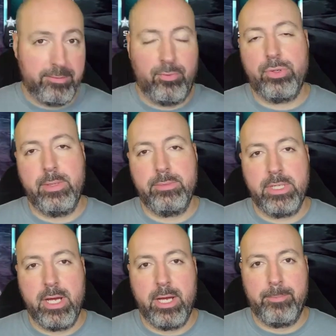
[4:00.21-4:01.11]
for some
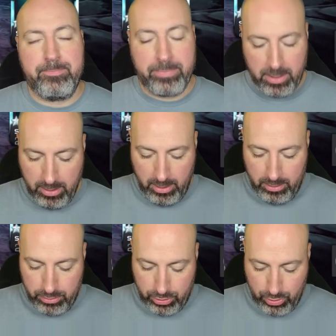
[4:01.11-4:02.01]
time
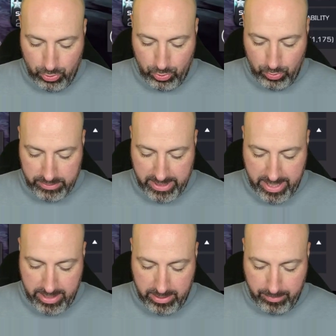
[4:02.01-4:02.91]
to
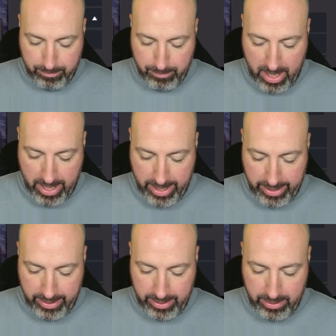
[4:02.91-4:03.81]
take
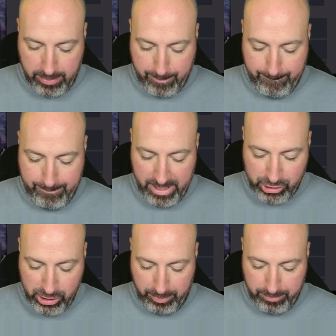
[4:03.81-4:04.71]
my
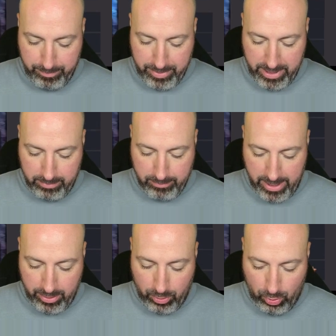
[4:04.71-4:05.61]
bishop, being
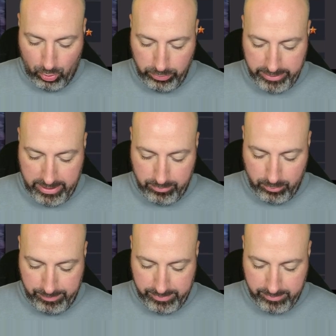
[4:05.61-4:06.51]
my only,
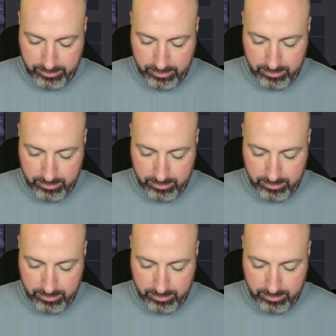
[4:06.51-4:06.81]
whoops,